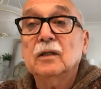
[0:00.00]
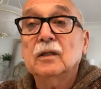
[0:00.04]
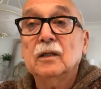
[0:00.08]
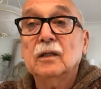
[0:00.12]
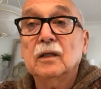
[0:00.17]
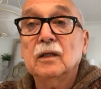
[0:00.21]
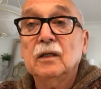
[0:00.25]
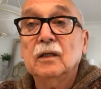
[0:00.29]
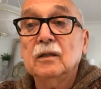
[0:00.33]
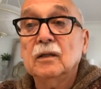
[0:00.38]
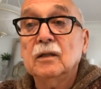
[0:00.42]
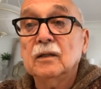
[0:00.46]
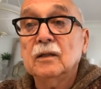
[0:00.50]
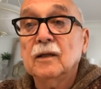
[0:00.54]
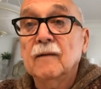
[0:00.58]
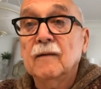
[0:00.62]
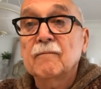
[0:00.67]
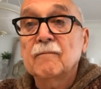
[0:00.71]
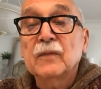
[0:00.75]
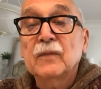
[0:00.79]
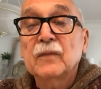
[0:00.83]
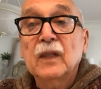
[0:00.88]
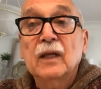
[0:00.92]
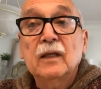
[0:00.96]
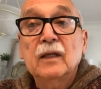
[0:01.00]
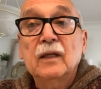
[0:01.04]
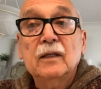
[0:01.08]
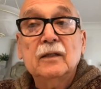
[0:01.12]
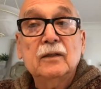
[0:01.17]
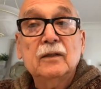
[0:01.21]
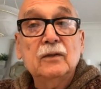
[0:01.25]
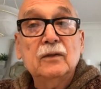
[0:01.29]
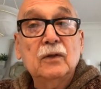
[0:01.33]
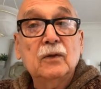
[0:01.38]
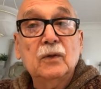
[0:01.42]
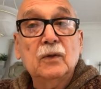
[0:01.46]
They
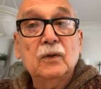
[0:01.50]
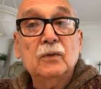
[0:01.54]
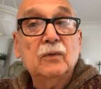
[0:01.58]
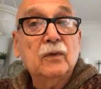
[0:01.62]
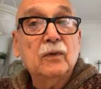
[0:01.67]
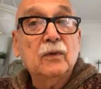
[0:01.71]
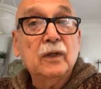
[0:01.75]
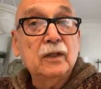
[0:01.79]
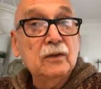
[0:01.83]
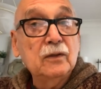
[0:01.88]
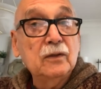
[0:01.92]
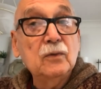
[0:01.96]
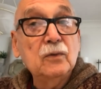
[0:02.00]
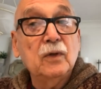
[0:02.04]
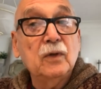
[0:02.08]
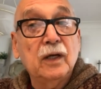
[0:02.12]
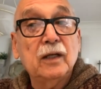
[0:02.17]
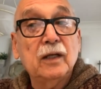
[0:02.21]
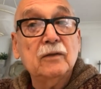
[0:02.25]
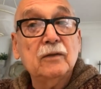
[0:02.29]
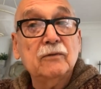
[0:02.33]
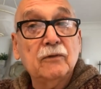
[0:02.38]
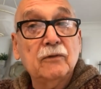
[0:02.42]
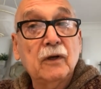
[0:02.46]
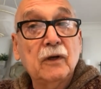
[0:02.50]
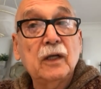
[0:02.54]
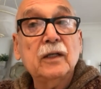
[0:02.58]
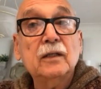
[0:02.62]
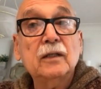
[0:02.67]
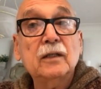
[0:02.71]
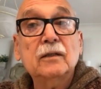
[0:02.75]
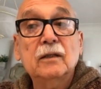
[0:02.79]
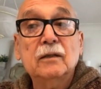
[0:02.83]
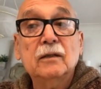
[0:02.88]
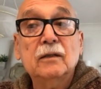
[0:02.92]
knew how to fight.